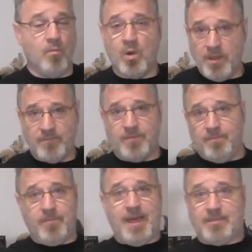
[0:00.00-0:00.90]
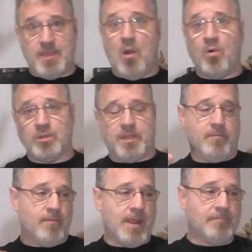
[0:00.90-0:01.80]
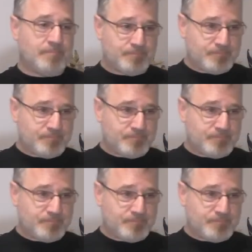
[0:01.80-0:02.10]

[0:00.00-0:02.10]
One of, the only, right?